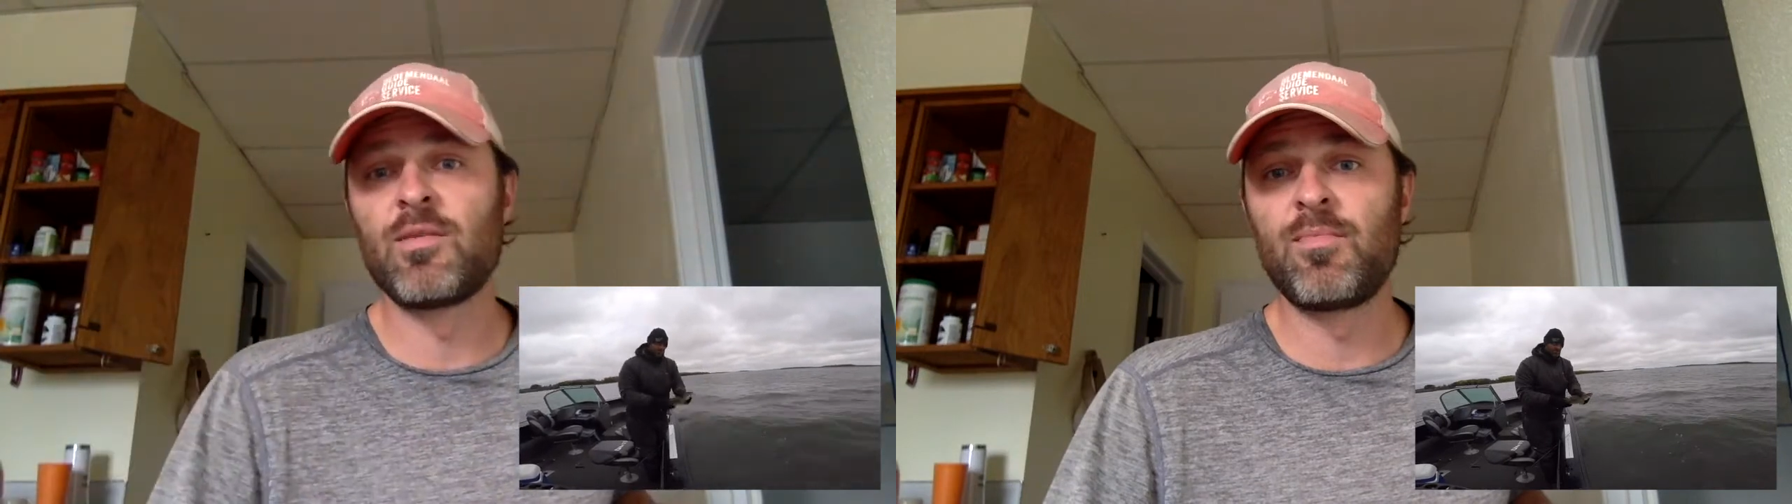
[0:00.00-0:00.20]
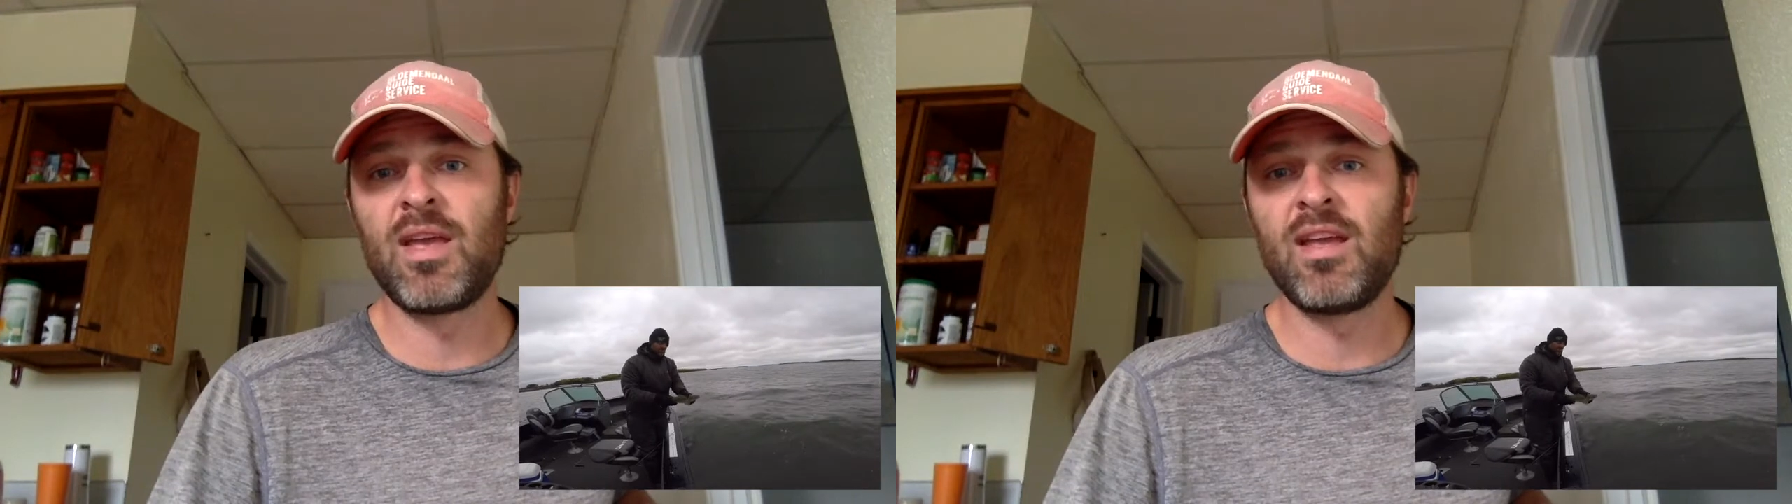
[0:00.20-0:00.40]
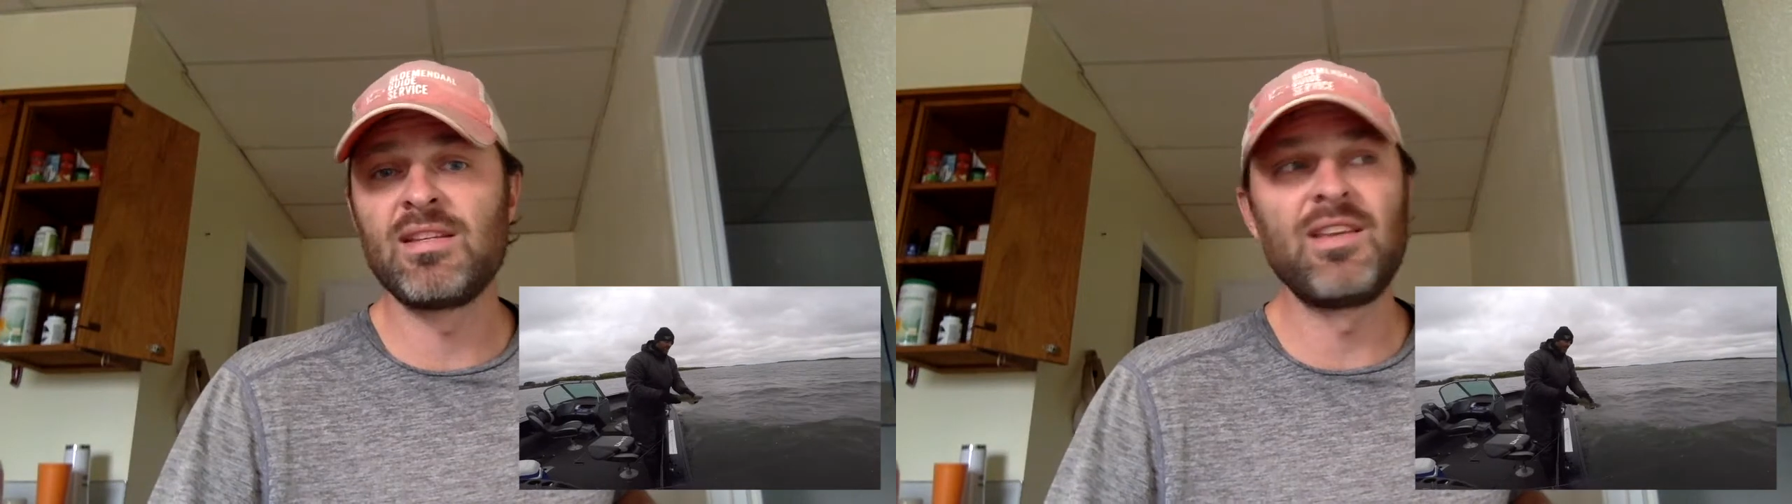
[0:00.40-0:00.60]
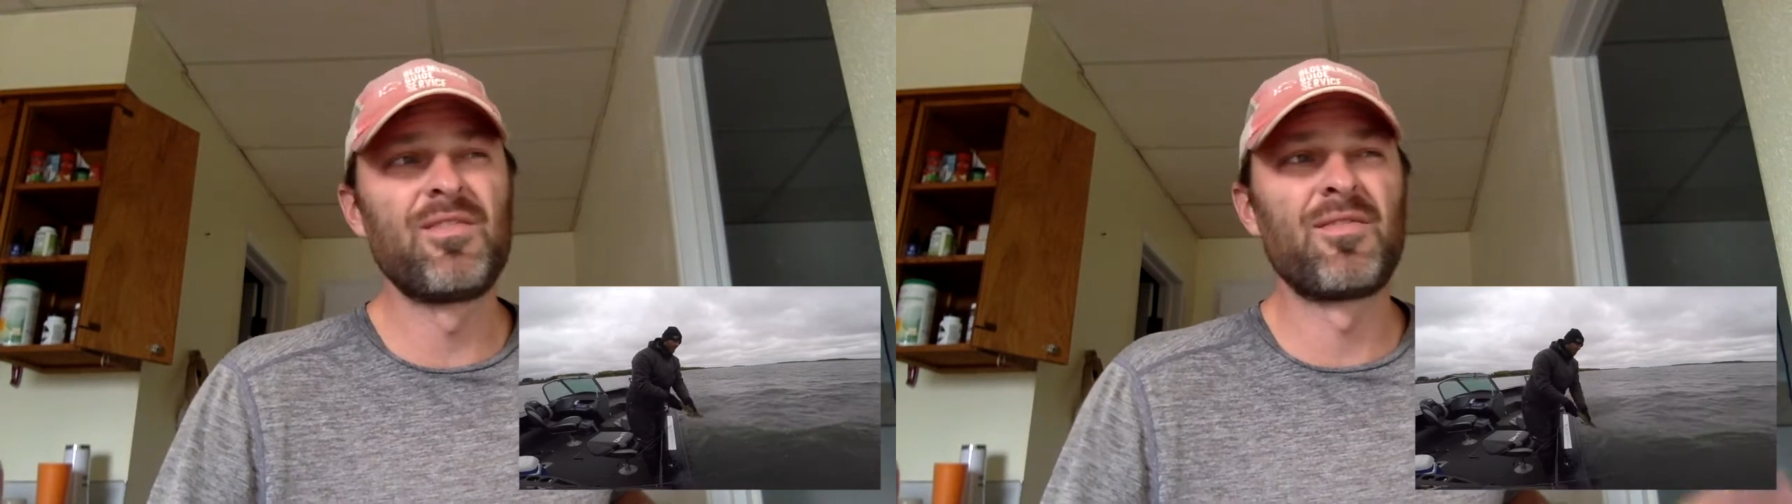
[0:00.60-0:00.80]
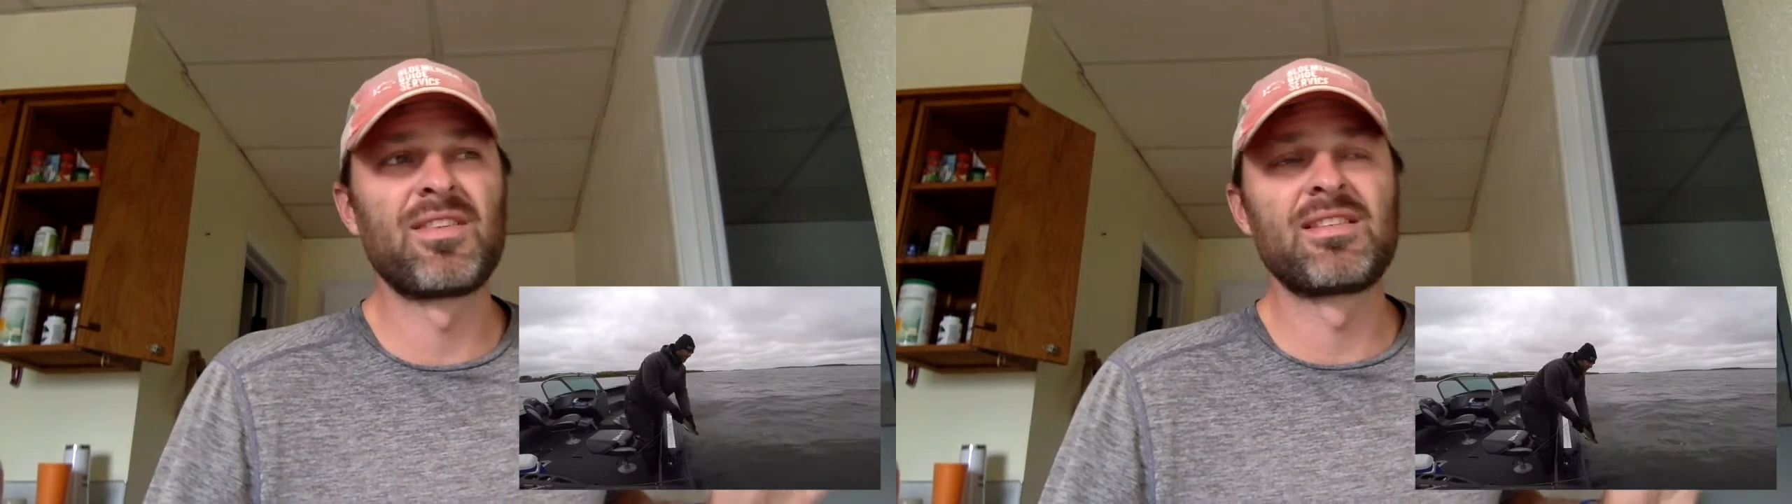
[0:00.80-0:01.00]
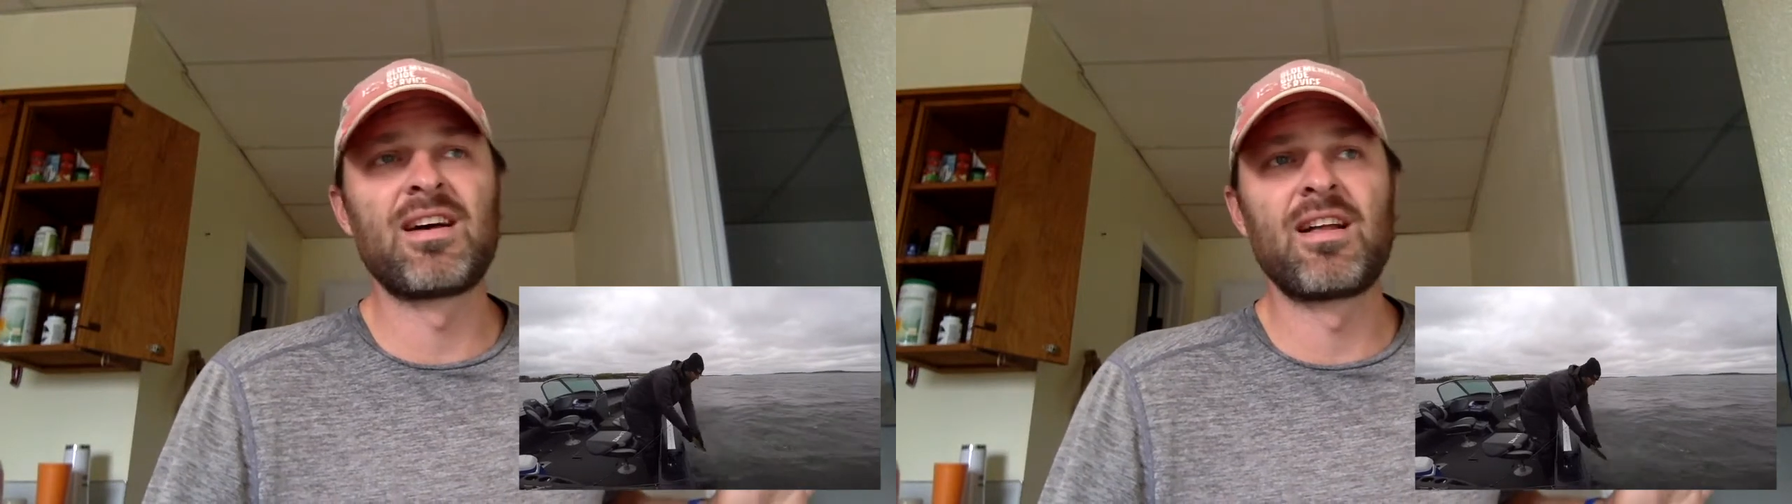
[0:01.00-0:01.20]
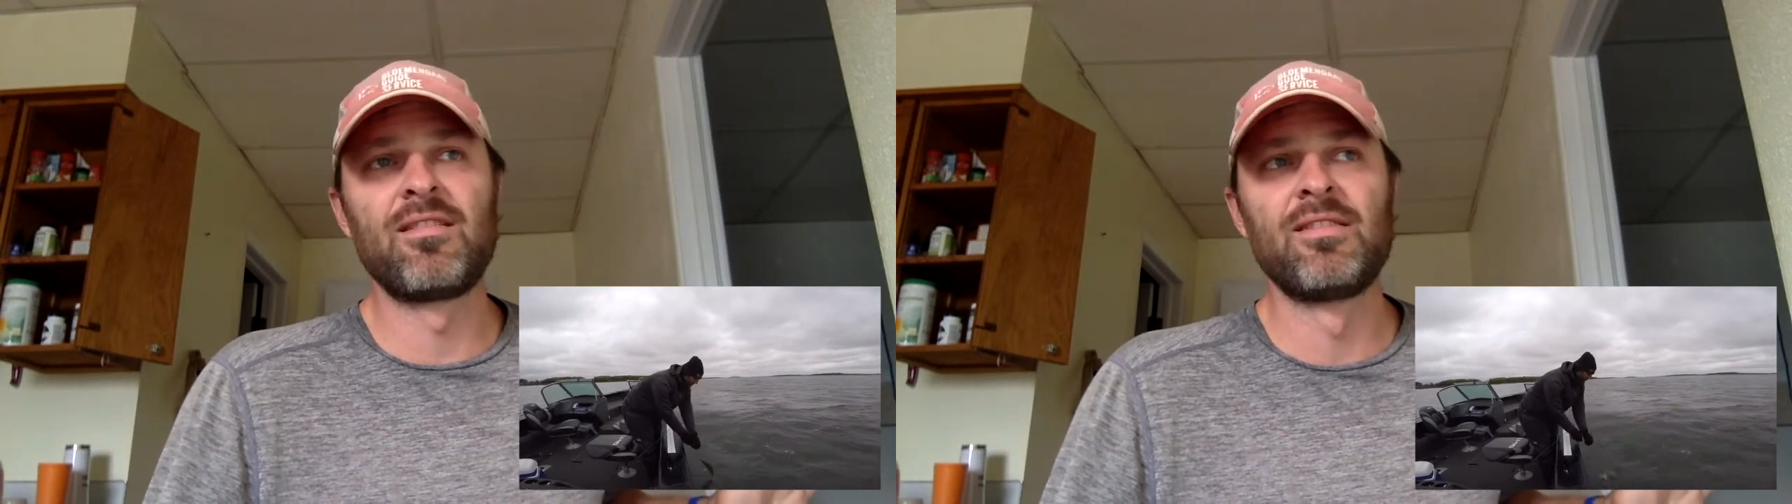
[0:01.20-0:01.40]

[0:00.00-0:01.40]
bait, even if it's not